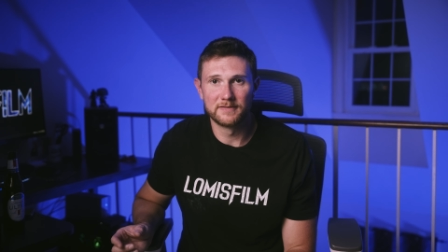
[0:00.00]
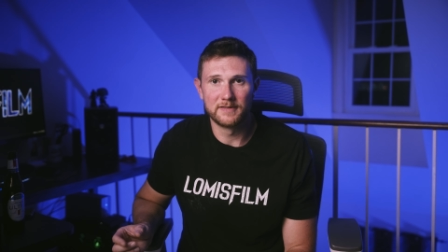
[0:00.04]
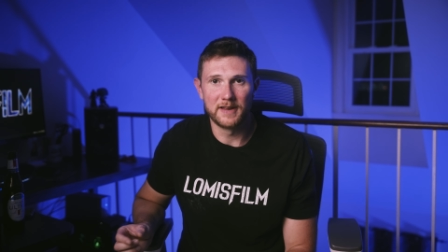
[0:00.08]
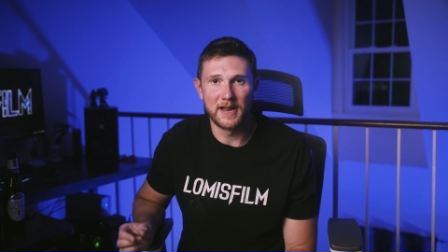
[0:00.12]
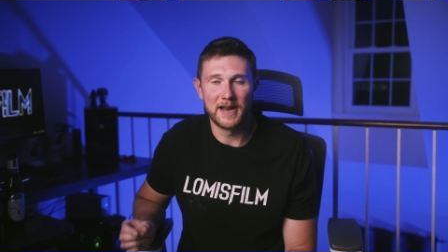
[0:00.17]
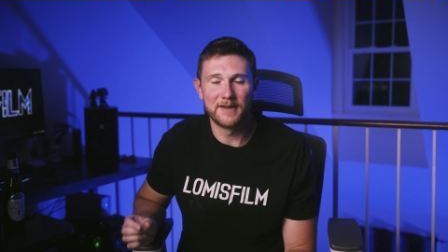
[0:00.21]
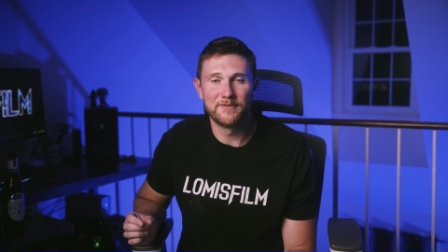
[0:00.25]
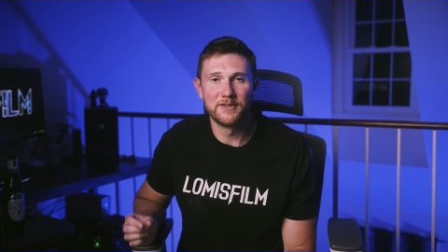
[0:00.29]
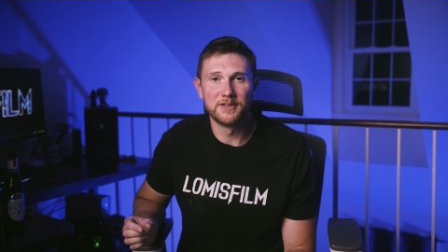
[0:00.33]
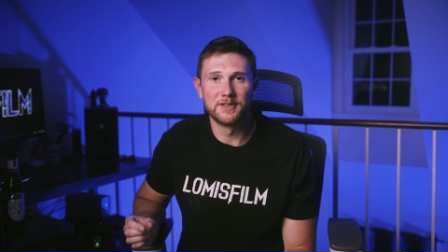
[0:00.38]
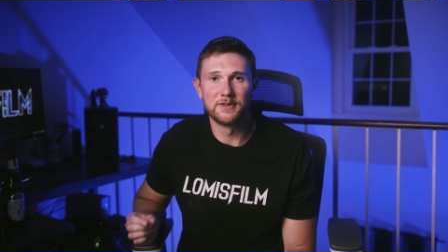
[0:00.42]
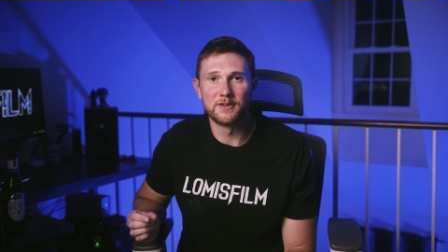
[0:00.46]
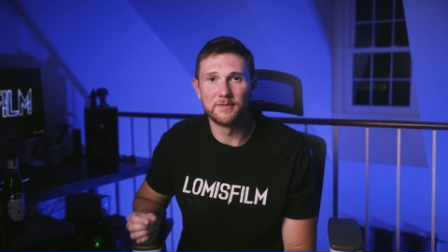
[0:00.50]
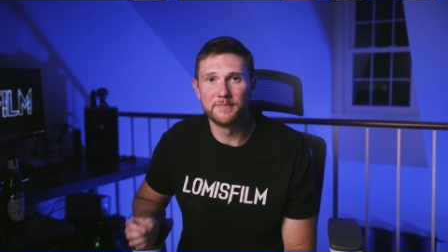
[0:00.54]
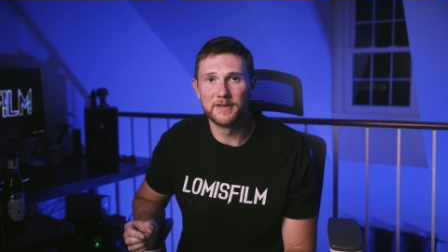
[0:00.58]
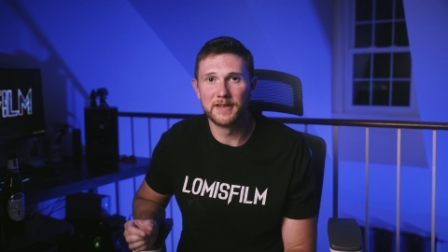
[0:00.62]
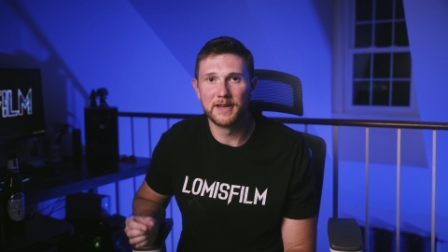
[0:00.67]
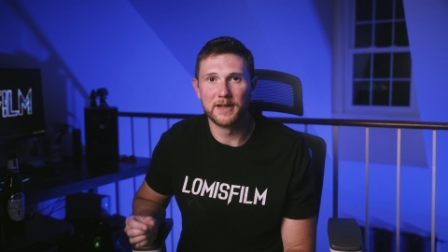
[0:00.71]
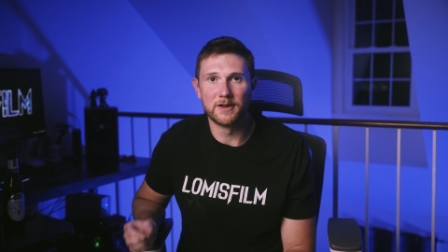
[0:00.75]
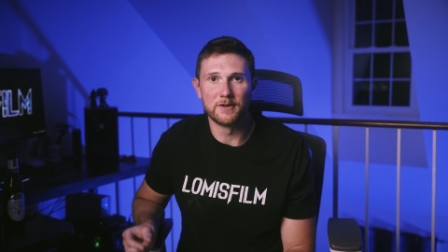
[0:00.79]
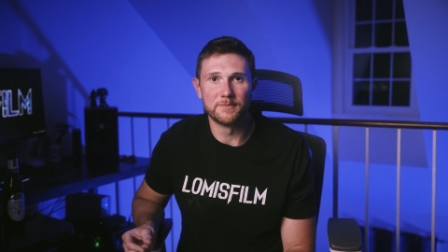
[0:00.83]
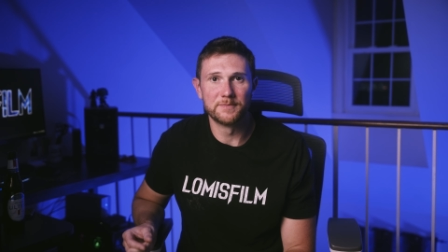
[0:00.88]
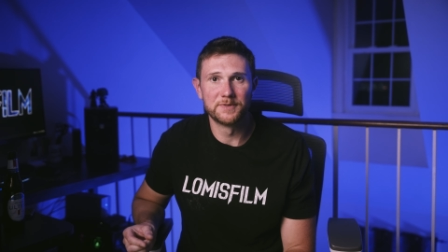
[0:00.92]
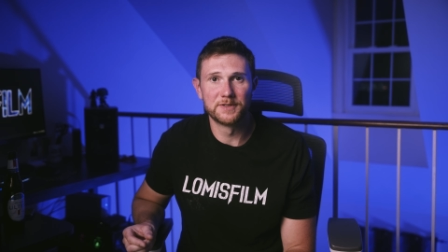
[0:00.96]
Every little bit
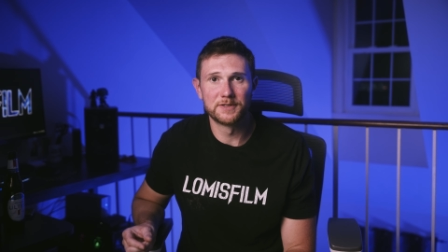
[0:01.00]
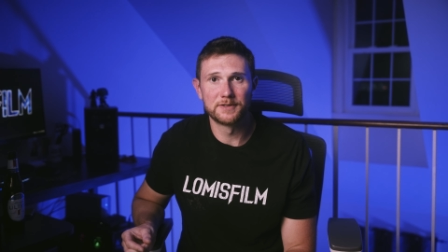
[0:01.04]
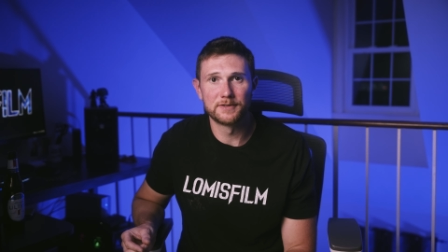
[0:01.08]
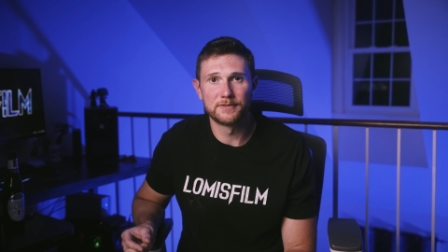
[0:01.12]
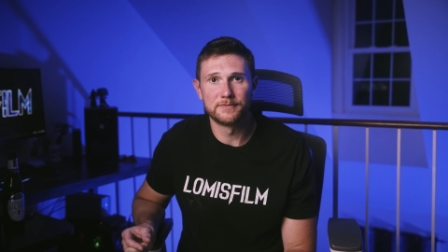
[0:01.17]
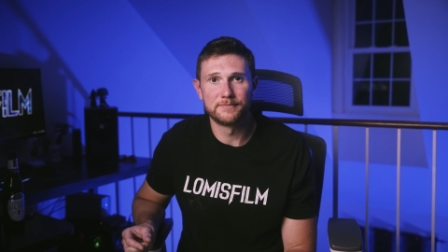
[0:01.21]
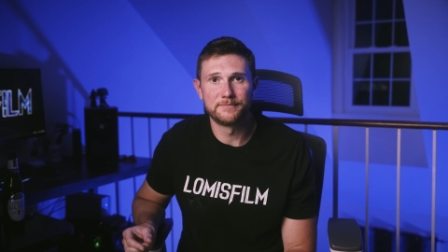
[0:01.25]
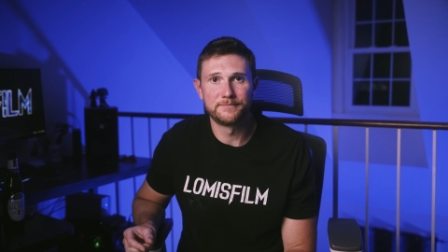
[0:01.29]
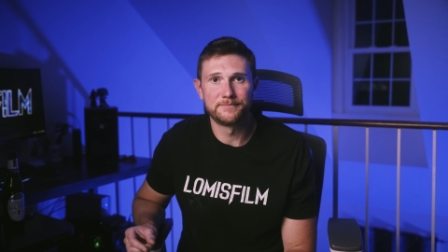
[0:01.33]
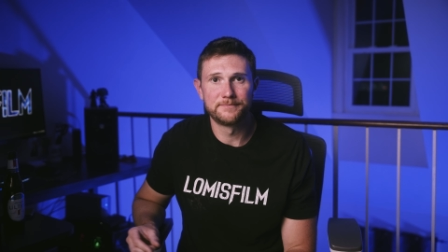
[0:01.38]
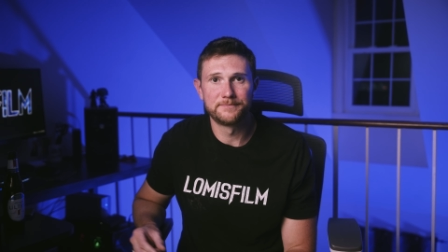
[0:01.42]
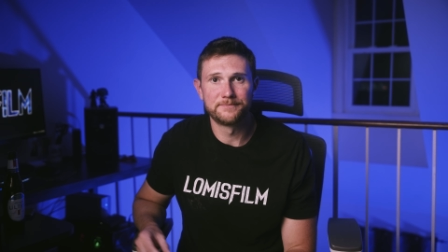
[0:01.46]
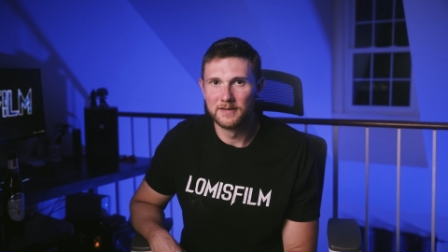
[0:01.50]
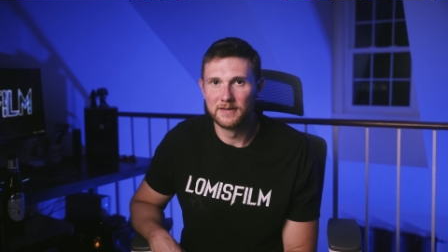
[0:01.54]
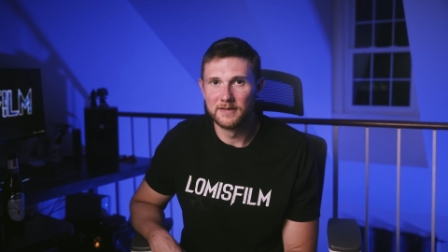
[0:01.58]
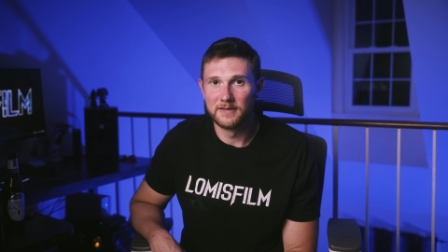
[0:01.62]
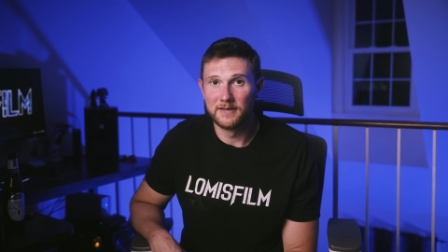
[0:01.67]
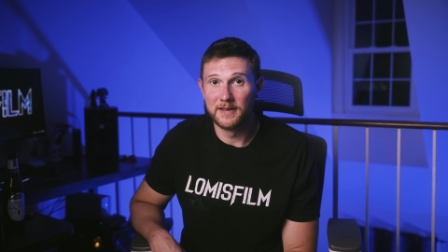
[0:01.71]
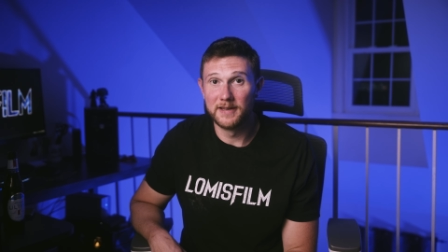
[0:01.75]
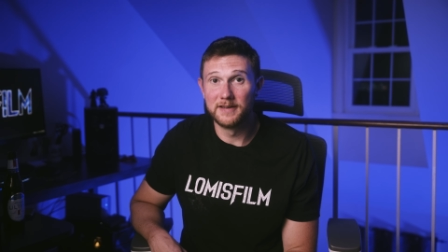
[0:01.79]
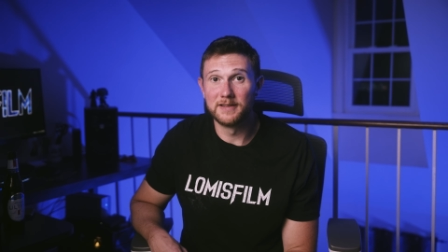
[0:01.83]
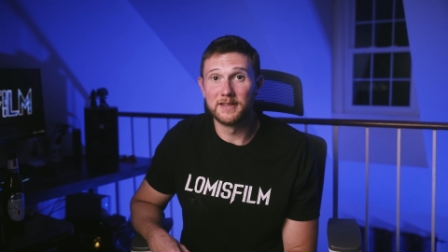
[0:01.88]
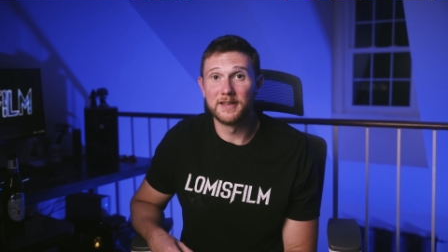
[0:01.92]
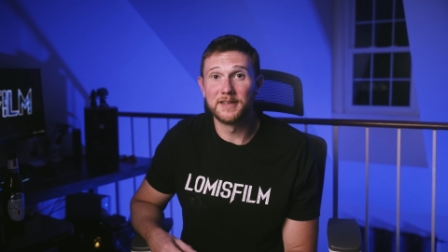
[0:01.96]
helps.
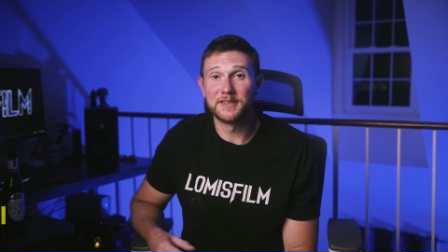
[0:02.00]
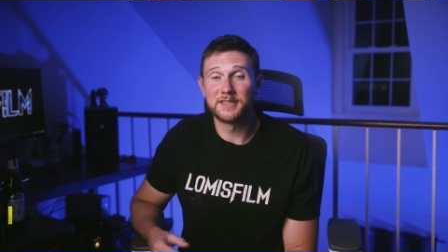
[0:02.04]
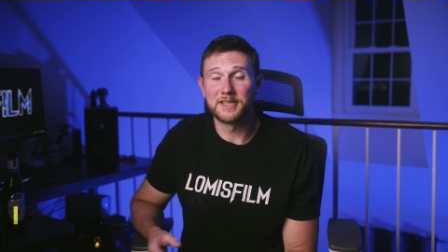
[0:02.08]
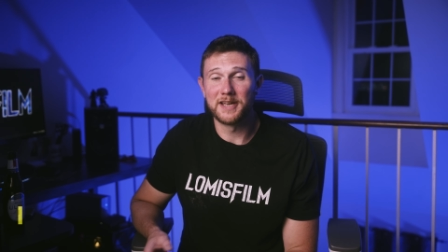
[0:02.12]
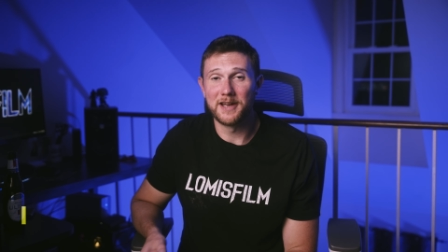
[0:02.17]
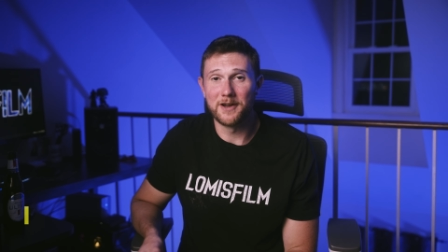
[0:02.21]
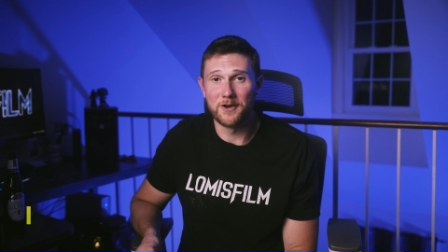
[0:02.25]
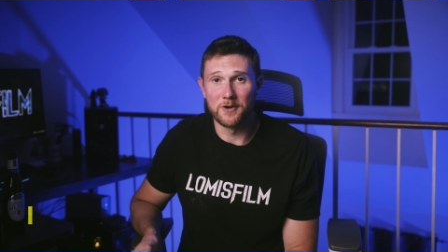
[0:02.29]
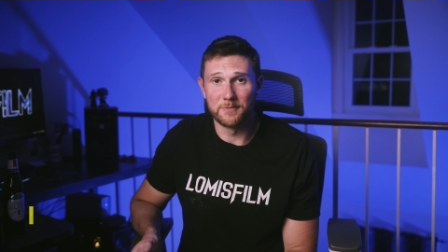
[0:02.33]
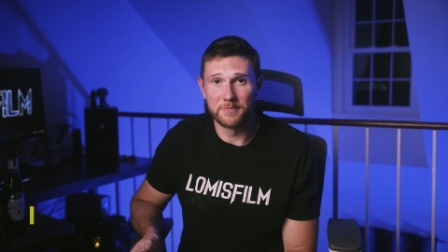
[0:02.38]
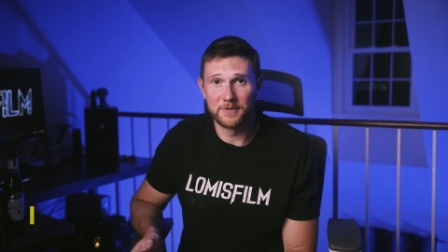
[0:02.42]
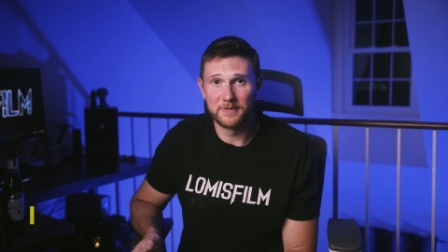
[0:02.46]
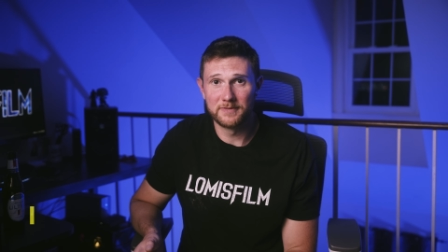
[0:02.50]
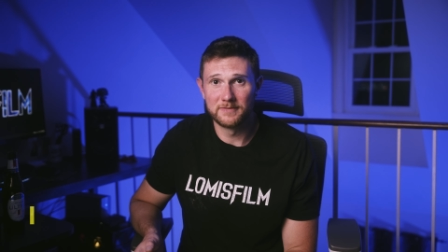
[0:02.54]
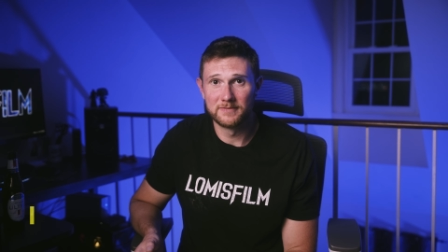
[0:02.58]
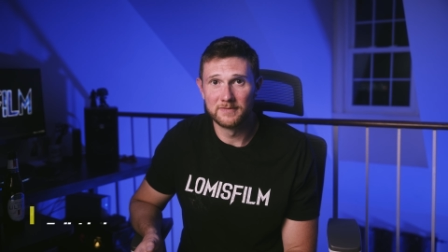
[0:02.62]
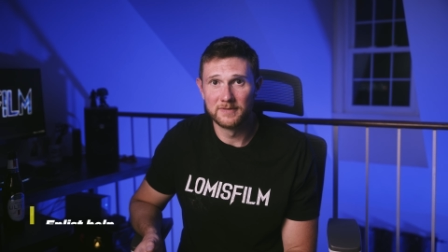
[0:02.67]
Enlist help.